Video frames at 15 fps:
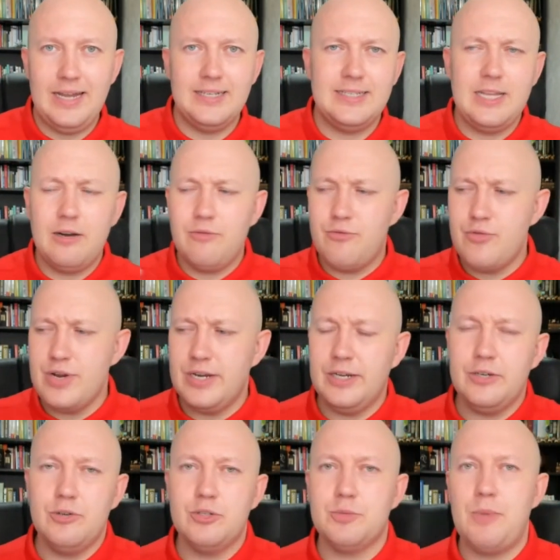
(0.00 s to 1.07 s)
Instead of
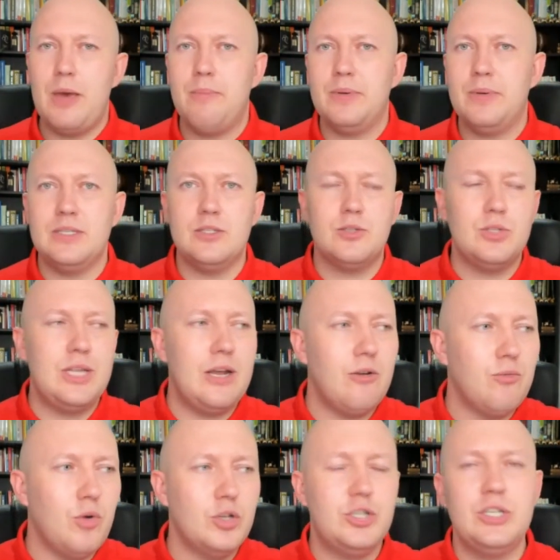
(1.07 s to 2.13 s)
reading newspapers, instead
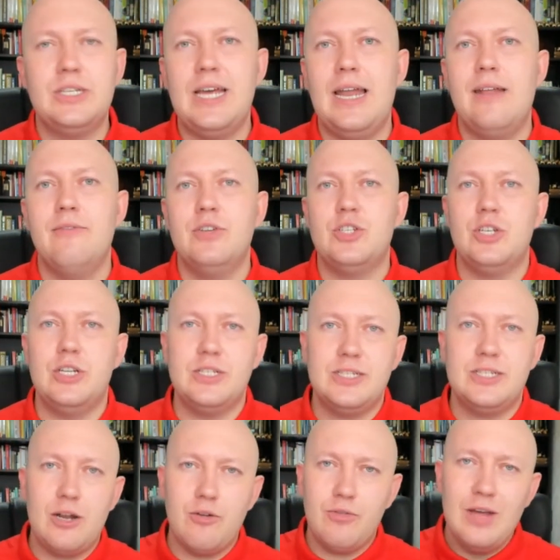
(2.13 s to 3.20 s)
of watching television,
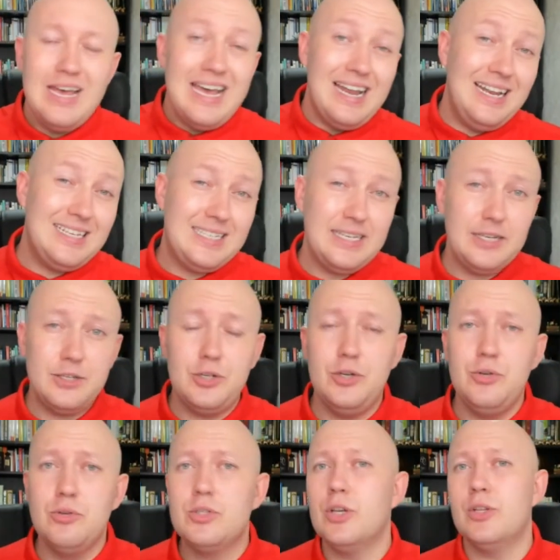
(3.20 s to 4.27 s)
instead of listening to
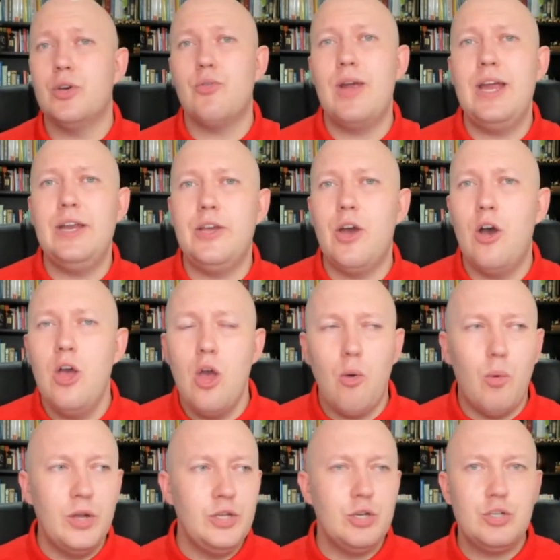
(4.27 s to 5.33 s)
news on the radio,
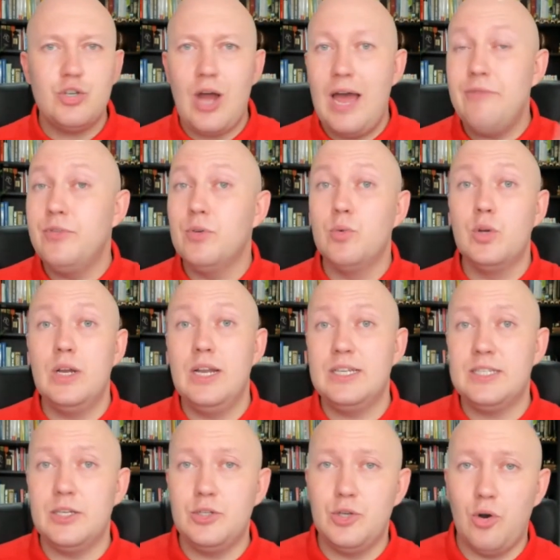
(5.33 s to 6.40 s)
when you drive, you would
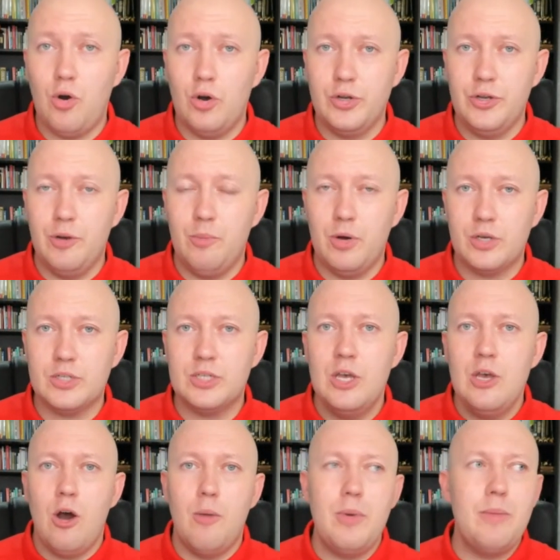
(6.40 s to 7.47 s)
listen to audiobooks.
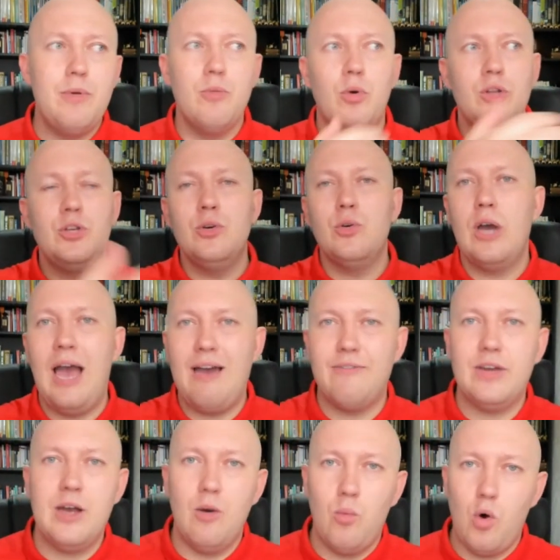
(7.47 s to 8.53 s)
Or maybe when you're
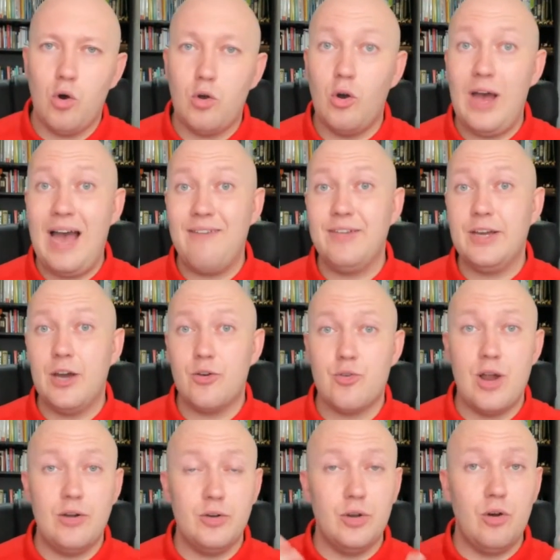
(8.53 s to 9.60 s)
having a walk or having a
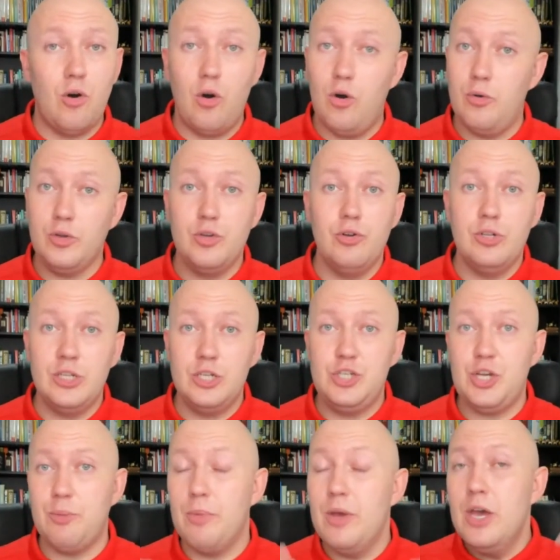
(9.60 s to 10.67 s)
run or you're in the
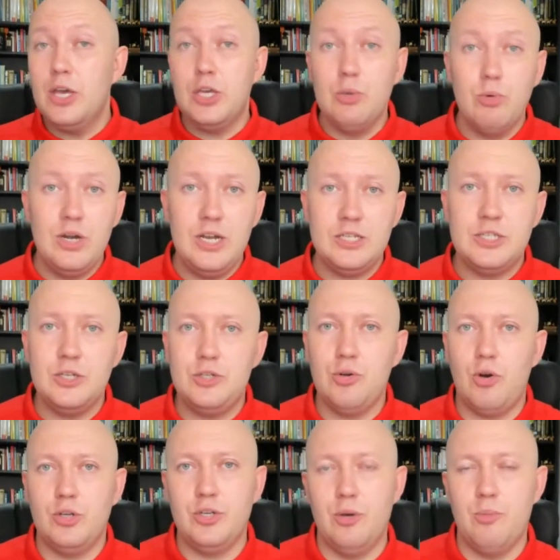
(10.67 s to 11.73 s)
gym, you would listen to
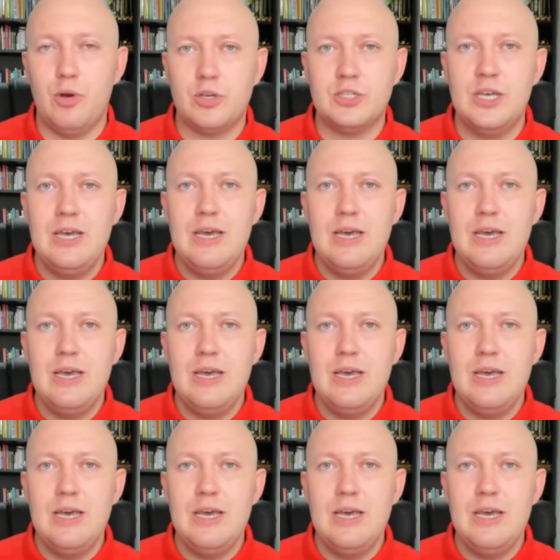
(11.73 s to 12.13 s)
audiobooks.